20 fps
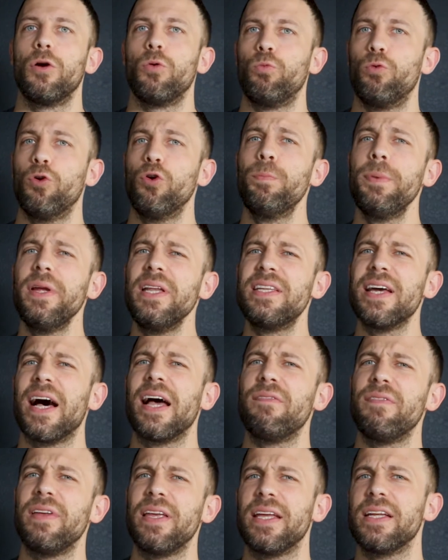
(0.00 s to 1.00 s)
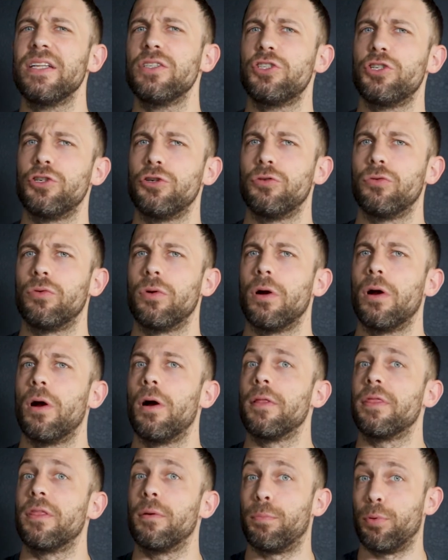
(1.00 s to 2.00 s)
we'll be diving into
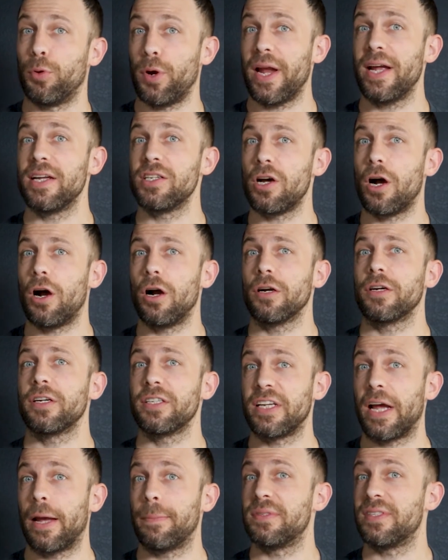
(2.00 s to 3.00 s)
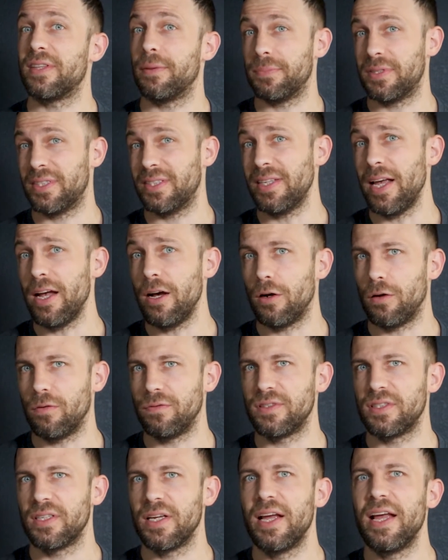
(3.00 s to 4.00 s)
the brand archetypes
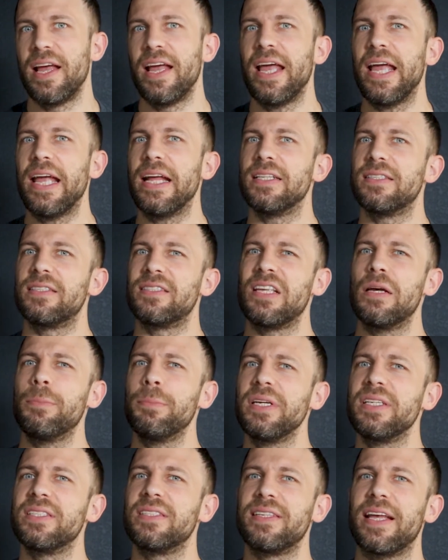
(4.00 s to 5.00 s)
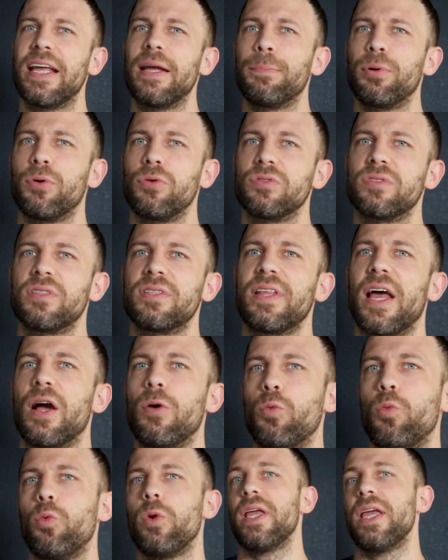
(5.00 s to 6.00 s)
themselves and some examples
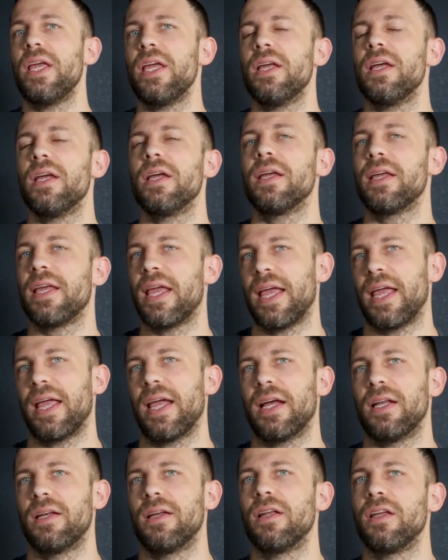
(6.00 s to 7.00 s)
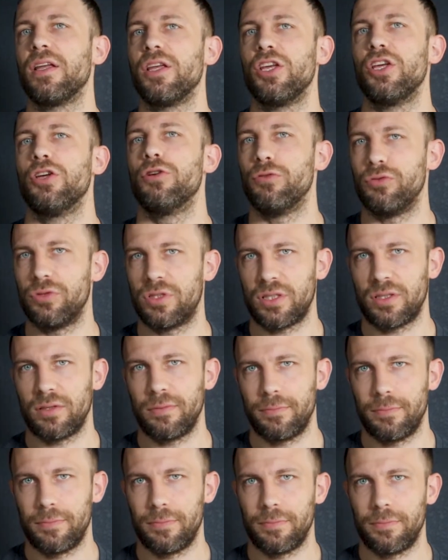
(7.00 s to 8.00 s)
that we can
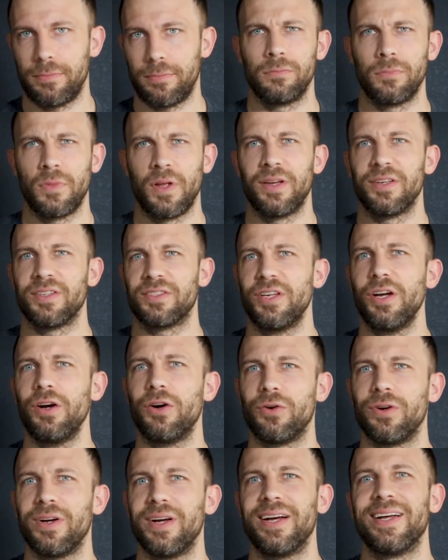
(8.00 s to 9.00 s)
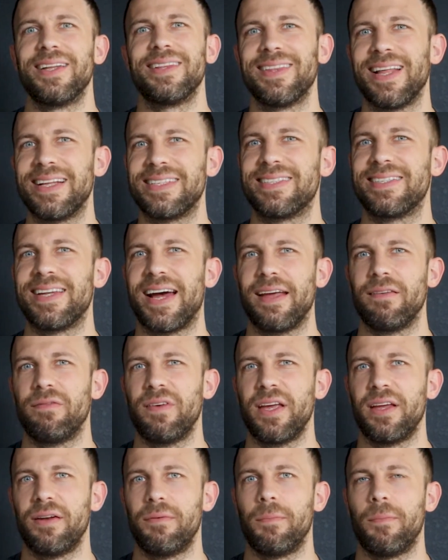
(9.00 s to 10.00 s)
use. So let's dive
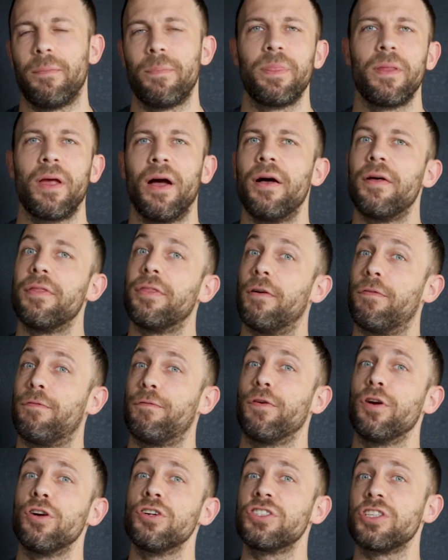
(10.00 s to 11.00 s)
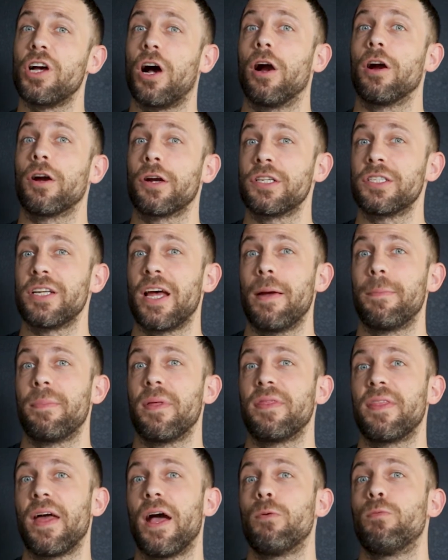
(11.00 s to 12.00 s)
in. The first
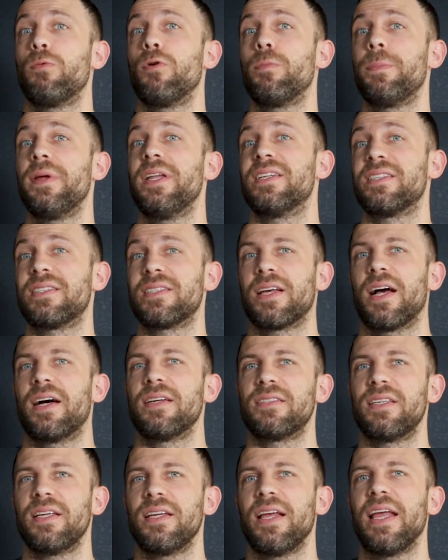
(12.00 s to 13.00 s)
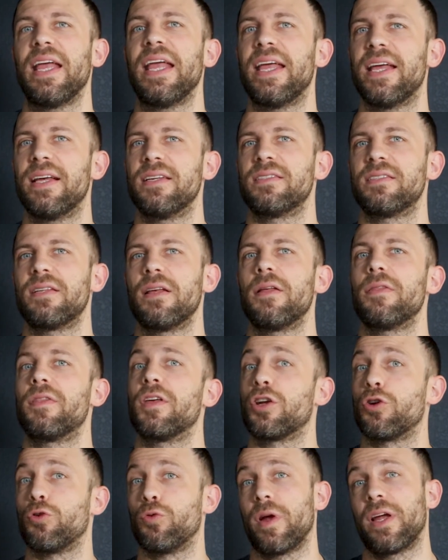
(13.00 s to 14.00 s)
archetype that we'll be discussing is
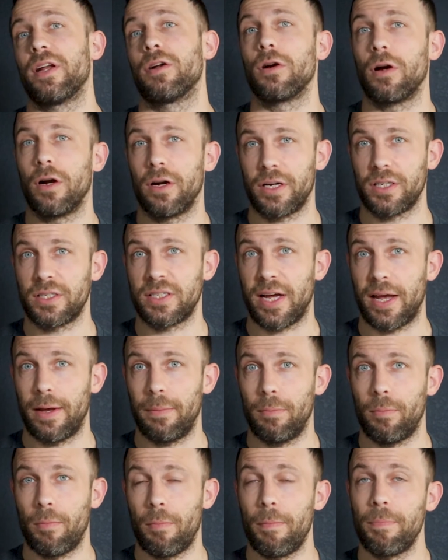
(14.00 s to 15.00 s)
the creator archetype.